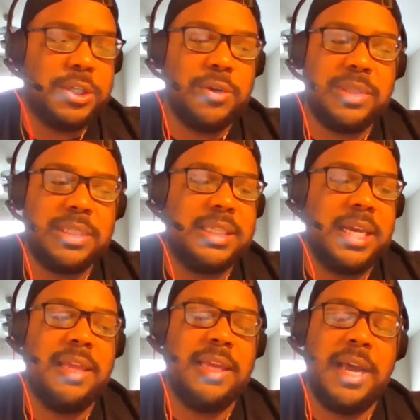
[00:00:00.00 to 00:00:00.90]
goes to
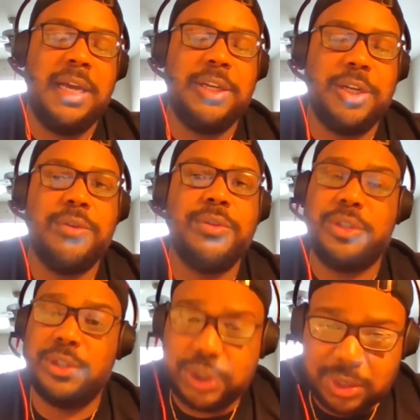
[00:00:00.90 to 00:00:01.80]
say that,
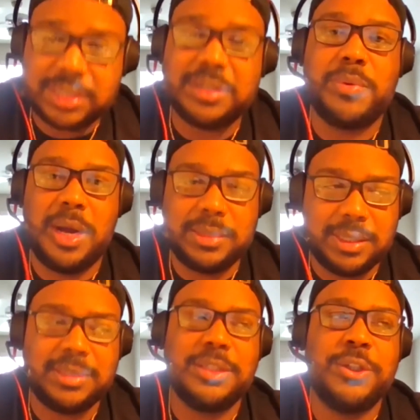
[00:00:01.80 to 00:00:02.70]
trust the
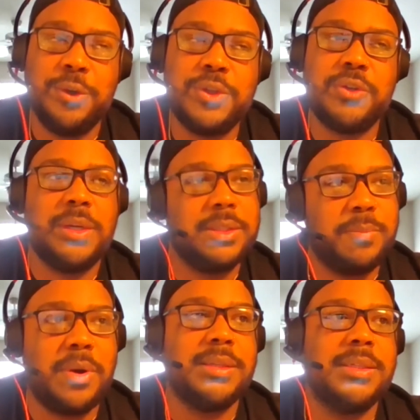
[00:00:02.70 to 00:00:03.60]
process. Do trust the
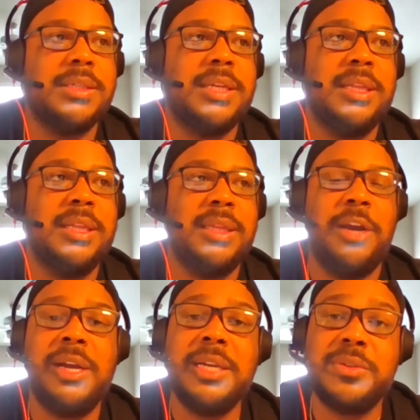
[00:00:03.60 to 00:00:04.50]
process. And
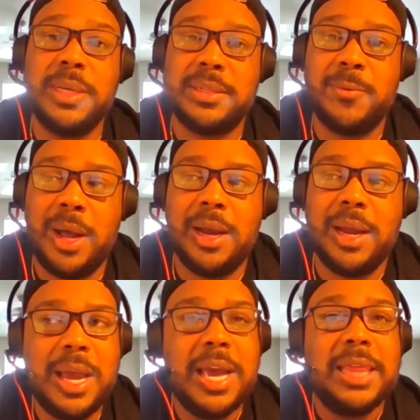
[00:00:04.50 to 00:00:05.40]
there is a reason why
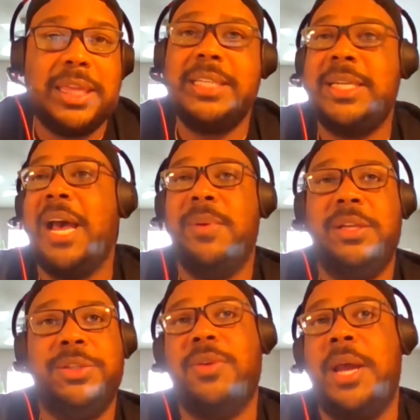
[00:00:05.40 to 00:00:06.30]
things happen and
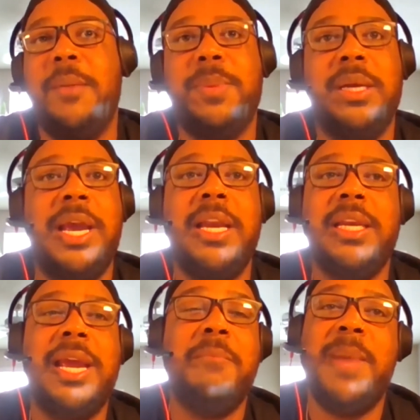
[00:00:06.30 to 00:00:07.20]
don't happen. And
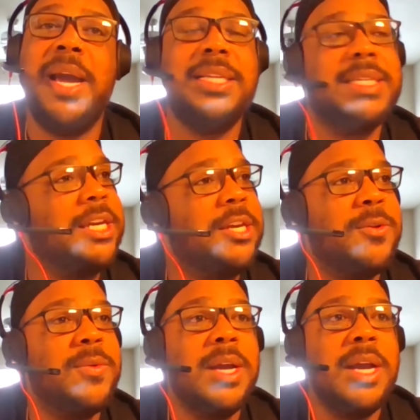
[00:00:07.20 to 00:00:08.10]
it might take
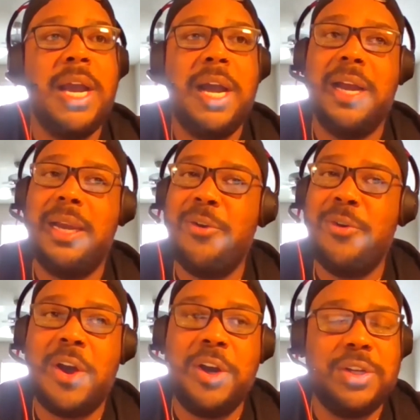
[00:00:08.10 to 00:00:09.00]
you a little
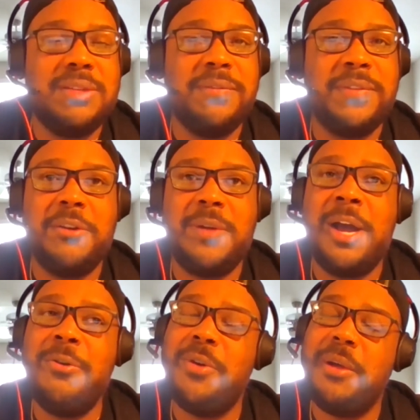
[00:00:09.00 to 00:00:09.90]
longer to figure
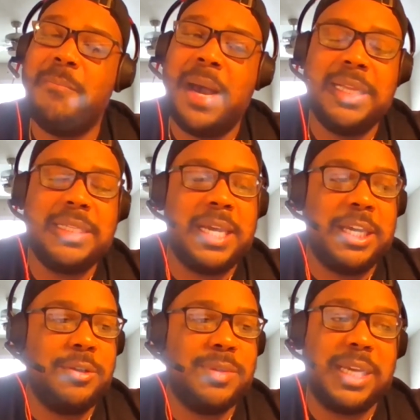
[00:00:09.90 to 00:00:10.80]
out, or it might
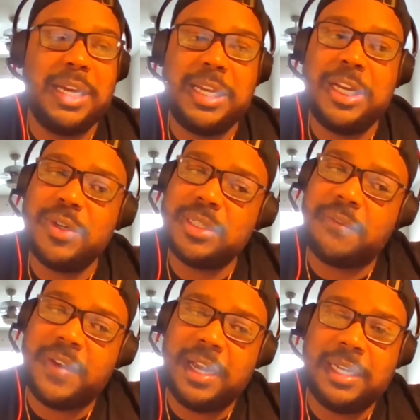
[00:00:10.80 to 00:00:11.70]
take you 10 years to
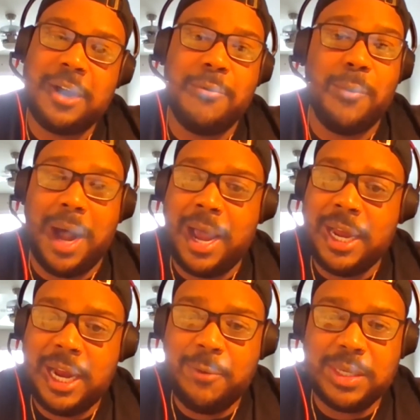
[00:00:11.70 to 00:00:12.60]
find out
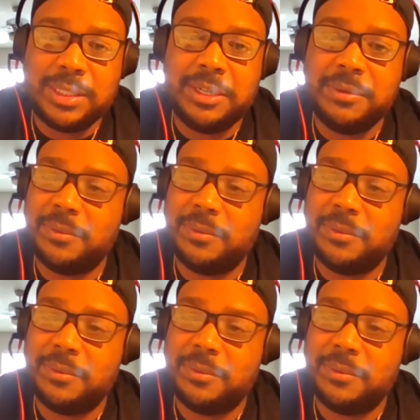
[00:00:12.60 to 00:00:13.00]
why it wasn't,